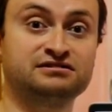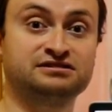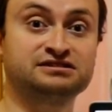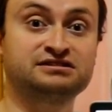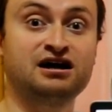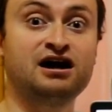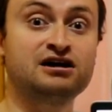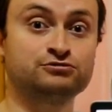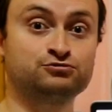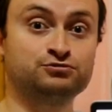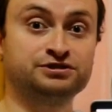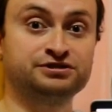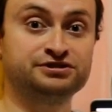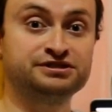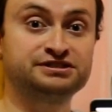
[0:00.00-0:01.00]
this
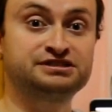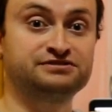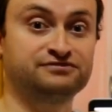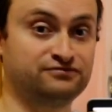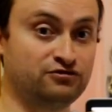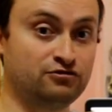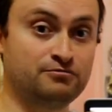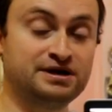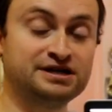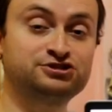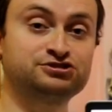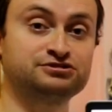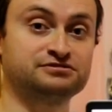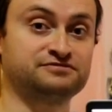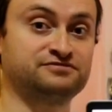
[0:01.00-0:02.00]
hardware reads
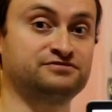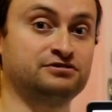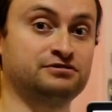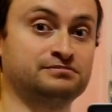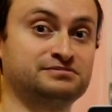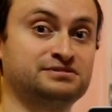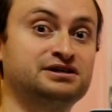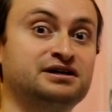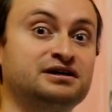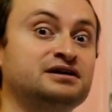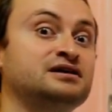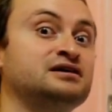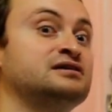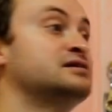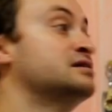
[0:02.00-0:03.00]
information from
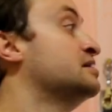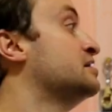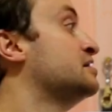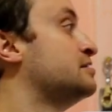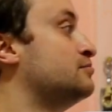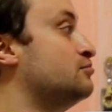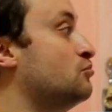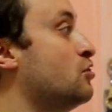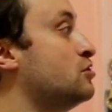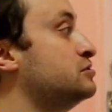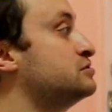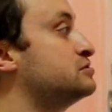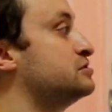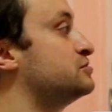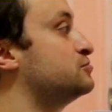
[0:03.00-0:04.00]
the
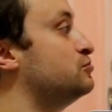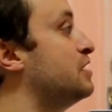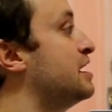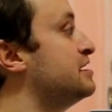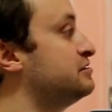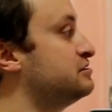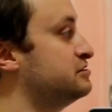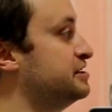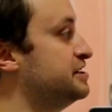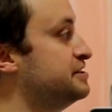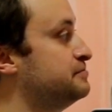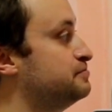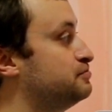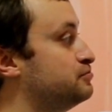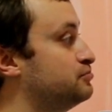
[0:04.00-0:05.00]
monitor while
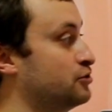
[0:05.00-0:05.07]
they